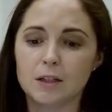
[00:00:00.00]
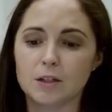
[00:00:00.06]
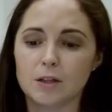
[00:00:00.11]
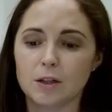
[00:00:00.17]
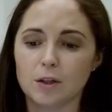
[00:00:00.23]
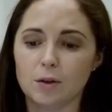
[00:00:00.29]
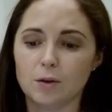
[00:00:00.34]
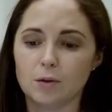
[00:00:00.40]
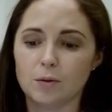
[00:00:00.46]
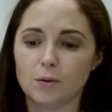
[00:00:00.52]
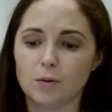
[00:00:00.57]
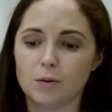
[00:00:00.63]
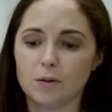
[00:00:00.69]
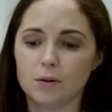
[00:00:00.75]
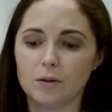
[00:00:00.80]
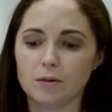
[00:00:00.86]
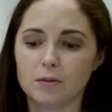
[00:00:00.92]

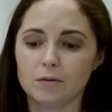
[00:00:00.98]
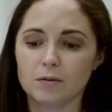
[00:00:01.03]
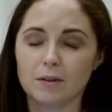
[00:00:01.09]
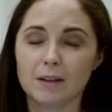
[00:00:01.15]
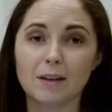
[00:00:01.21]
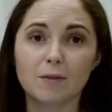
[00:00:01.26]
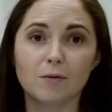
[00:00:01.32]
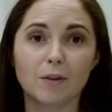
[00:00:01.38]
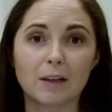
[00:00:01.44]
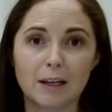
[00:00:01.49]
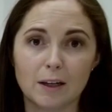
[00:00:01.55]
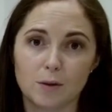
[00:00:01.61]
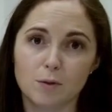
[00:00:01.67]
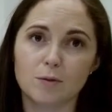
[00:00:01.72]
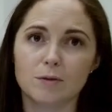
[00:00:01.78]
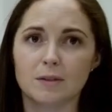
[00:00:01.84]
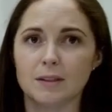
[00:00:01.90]
to give
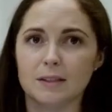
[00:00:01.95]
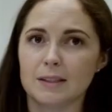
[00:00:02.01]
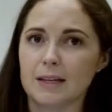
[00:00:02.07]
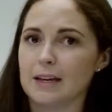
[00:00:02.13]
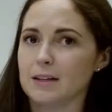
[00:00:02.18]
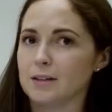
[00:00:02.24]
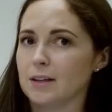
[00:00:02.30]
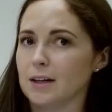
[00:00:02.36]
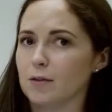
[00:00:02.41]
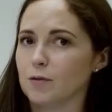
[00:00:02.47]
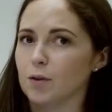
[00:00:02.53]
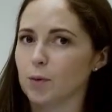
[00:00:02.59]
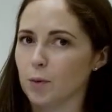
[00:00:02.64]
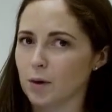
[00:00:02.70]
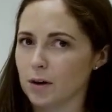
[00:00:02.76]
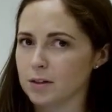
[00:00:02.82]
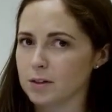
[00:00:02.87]
clues essentially
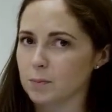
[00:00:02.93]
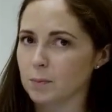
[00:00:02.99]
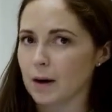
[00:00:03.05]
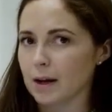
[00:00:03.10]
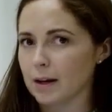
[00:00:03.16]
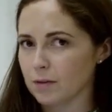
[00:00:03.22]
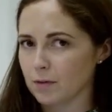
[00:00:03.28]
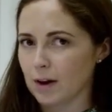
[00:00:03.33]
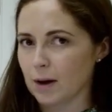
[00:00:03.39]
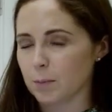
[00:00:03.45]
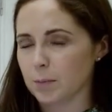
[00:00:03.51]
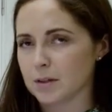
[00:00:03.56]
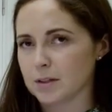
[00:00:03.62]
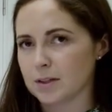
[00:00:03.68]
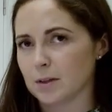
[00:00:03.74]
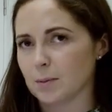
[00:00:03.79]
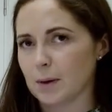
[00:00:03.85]
for what might have
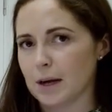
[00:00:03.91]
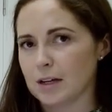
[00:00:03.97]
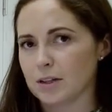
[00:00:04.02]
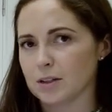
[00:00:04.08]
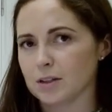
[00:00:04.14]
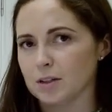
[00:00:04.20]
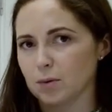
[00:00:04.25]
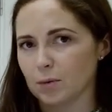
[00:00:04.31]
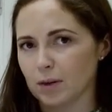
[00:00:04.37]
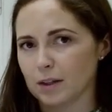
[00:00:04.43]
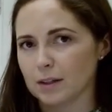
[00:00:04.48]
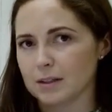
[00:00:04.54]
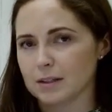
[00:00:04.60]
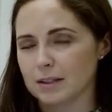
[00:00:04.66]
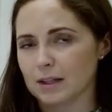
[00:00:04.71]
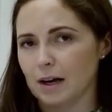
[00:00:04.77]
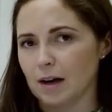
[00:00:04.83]
happened to the patient or what
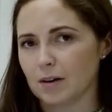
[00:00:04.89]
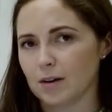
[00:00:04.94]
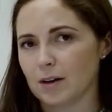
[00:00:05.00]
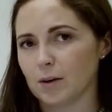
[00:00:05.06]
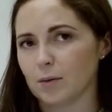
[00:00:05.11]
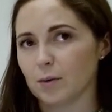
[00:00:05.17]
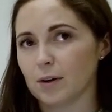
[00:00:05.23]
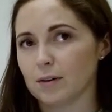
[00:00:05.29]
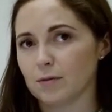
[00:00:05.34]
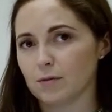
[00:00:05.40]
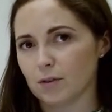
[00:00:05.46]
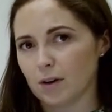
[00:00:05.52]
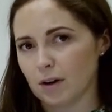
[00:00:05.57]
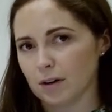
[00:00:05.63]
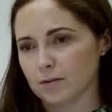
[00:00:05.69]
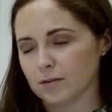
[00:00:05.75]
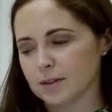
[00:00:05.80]
the scenario
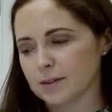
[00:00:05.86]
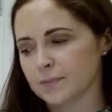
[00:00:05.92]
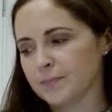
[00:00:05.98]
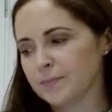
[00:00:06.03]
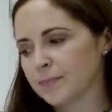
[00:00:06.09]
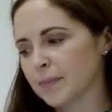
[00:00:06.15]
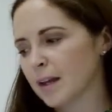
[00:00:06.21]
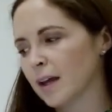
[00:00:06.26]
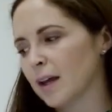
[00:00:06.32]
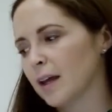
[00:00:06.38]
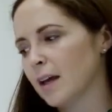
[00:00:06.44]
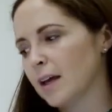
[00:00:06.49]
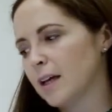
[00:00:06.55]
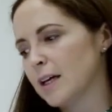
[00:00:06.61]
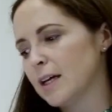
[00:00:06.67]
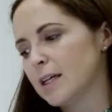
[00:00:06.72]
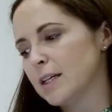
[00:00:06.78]
involves.
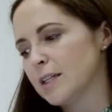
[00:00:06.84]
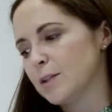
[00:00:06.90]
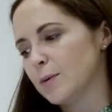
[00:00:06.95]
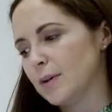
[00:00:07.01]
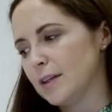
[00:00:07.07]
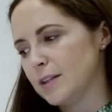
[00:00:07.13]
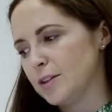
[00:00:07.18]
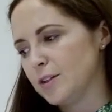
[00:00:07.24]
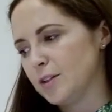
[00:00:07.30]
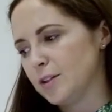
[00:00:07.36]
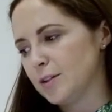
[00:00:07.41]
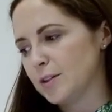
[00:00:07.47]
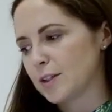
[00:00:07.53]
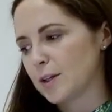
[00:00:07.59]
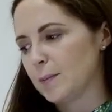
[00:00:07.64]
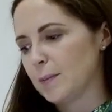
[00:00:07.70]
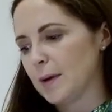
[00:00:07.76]
So when the
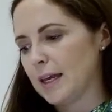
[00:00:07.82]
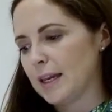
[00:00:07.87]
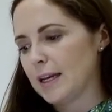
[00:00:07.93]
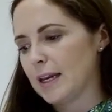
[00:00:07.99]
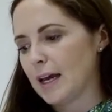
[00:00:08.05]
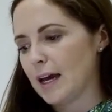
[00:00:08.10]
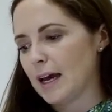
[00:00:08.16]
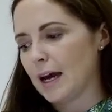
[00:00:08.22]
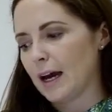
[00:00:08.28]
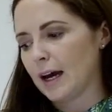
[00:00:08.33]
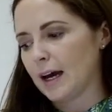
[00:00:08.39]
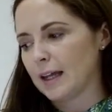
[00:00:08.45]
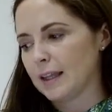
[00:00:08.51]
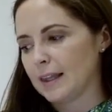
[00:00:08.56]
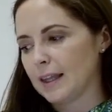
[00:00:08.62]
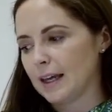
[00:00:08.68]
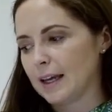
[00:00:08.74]
students come in,
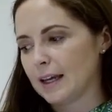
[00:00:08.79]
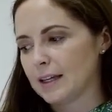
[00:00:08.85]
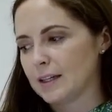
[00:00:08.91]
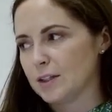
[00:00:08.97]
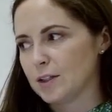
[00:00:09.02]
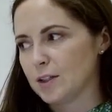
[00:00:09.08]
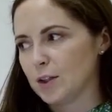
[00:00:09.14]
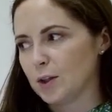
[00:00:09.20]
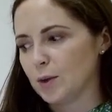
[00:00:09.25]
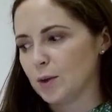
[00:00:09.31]
they can